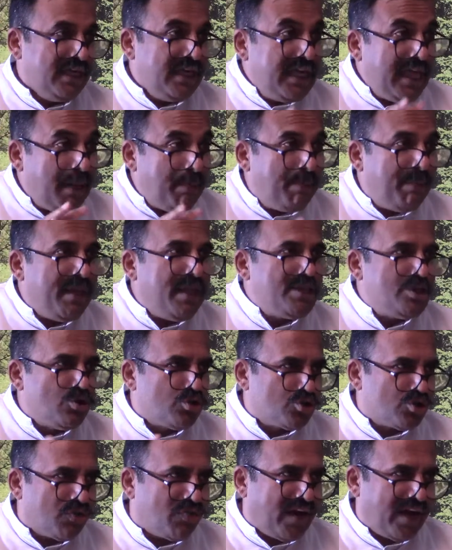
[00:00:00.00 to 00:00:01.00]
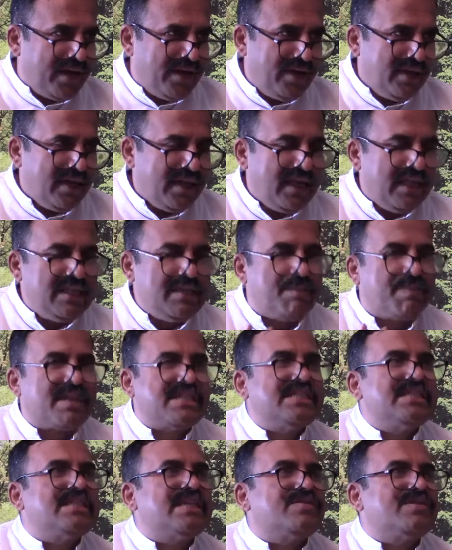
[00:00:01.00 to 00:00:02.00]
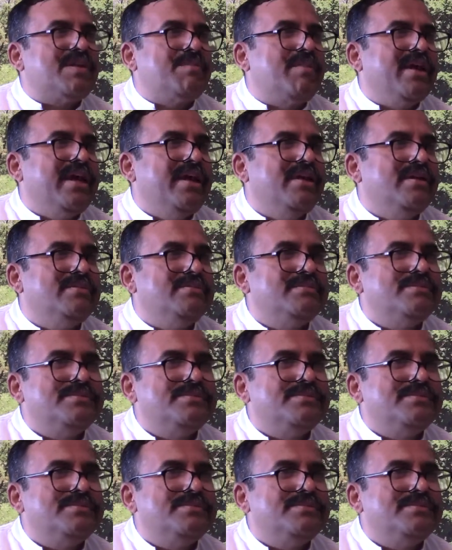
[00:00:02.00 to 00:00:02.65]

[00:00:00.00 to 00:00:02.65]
deep peace you should find in the presence of somebody,